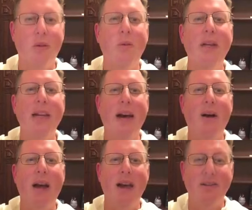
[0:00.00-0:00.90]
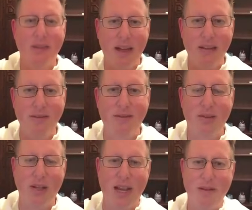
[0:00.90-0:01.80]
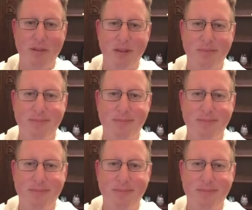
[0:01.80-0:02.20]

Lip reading: we now have love for neighbor.